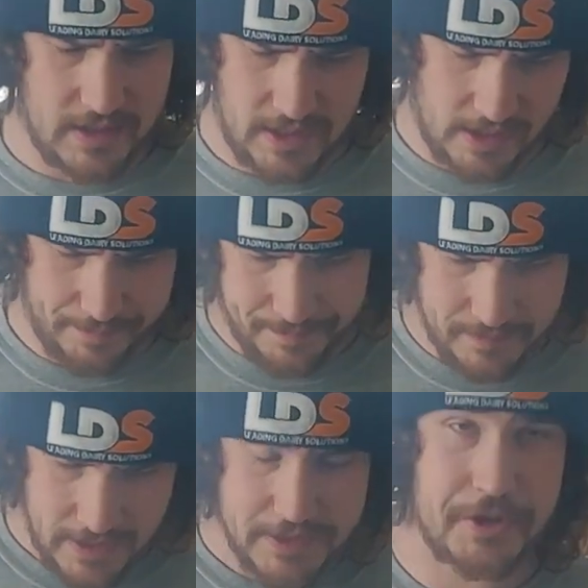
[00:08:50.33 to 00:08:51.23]
out.
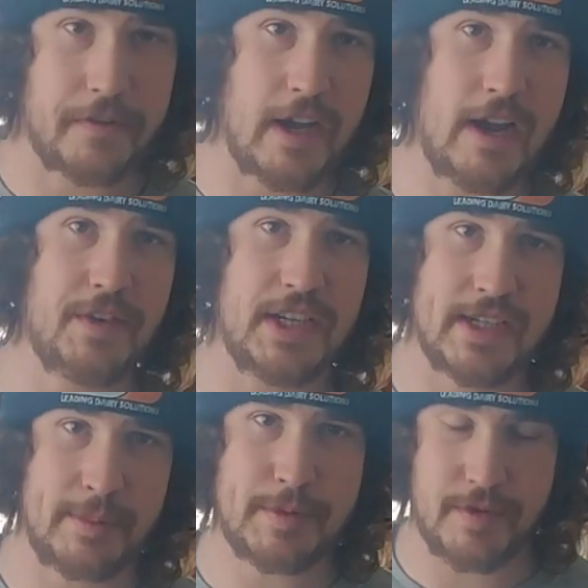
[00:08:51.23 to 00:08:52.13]
So if you have any
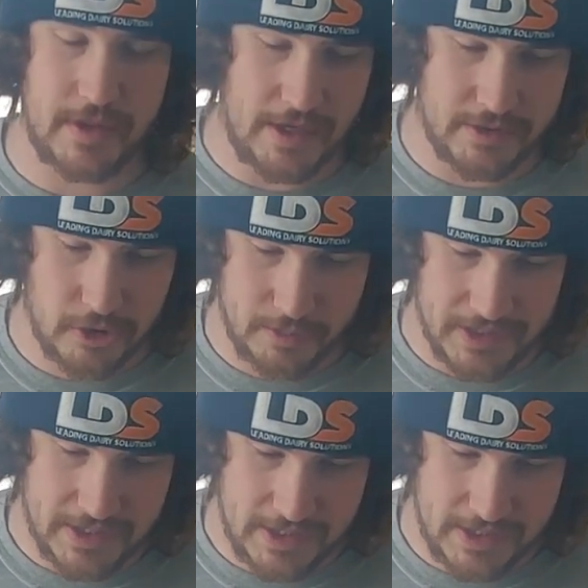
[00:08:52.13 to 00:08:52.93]
tips for that, throw them in the